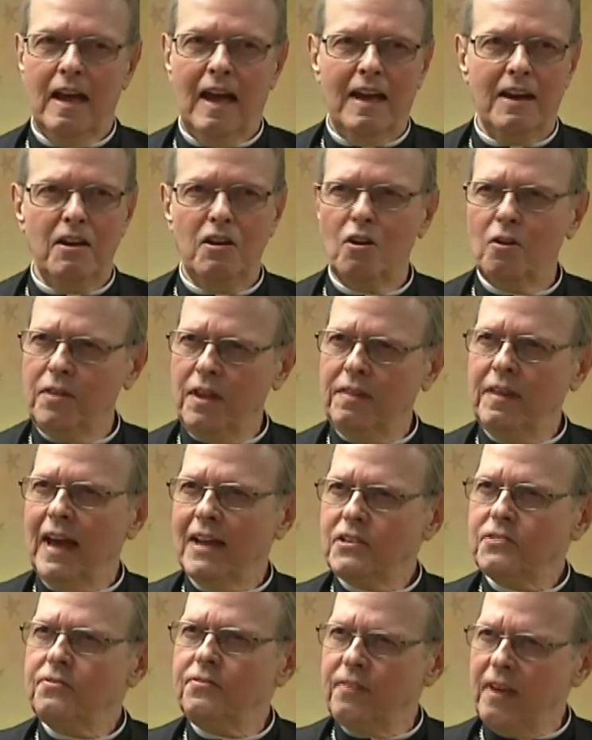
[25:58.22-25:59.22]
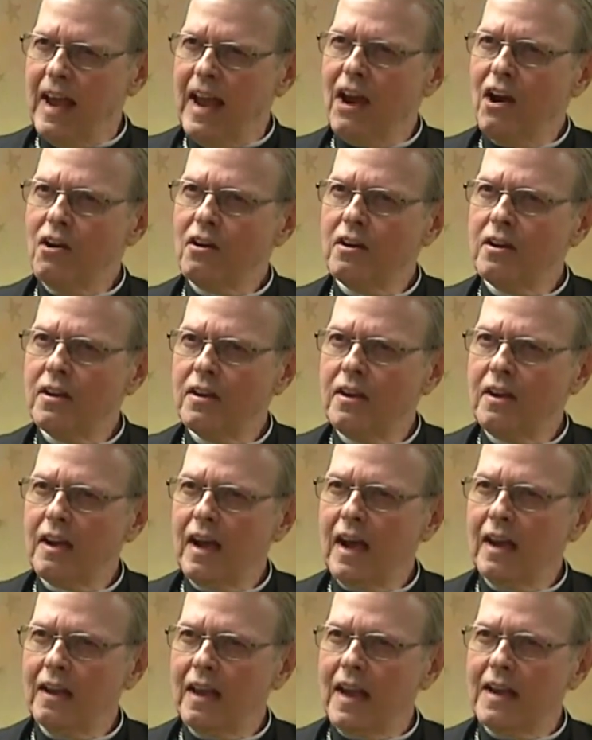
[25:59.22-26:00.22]
I don't know that that's fair.
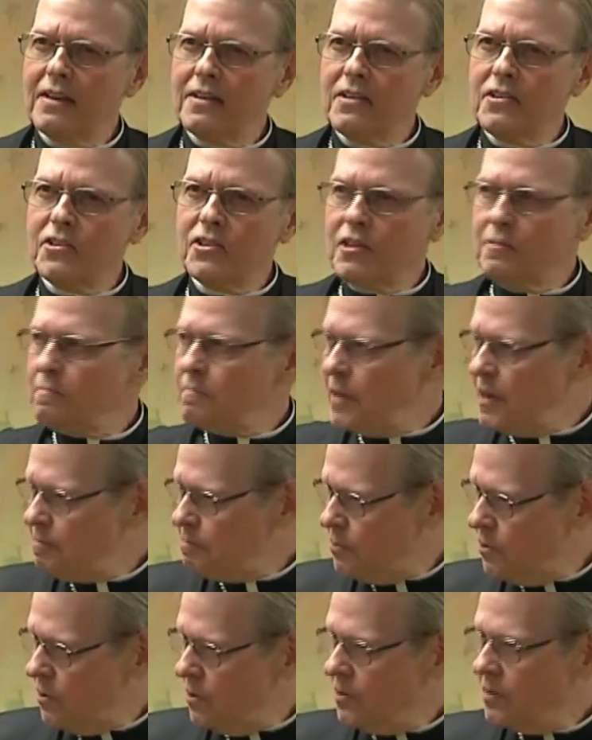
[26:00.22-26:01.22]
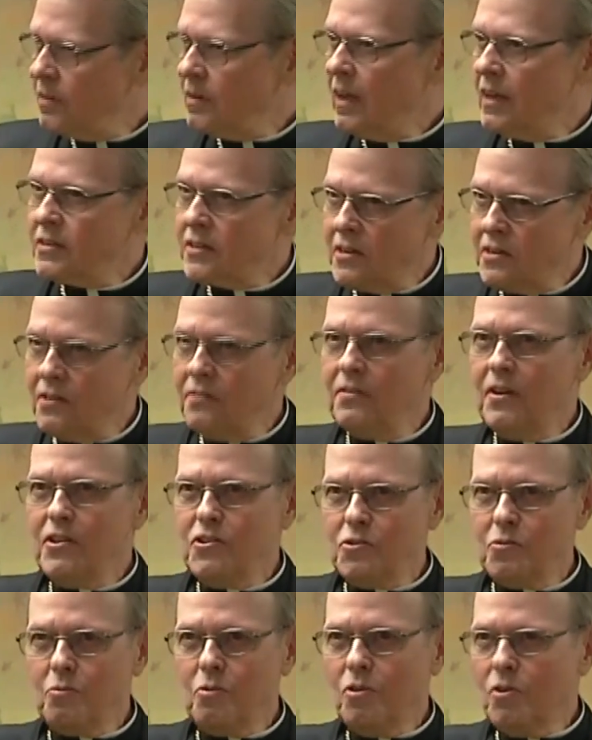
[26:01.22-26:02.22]
I like to see people as
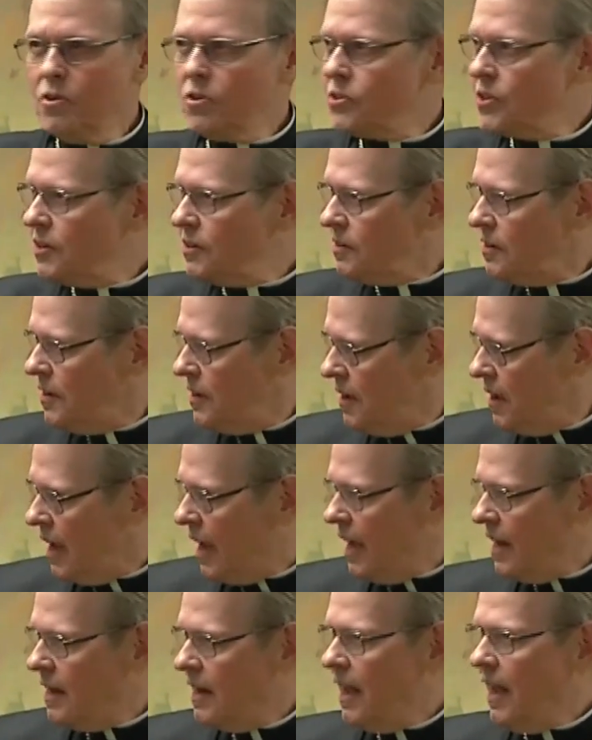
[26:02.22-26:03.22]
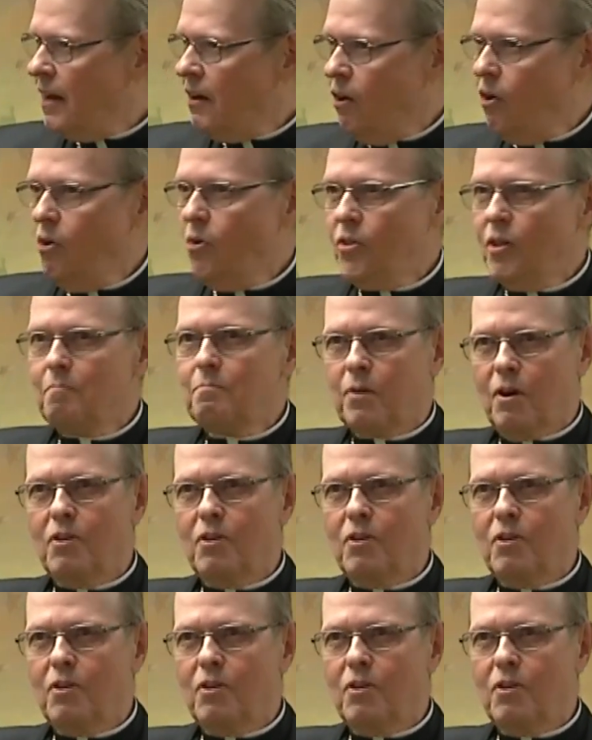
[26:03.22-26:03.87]
individuals and, and, and hold them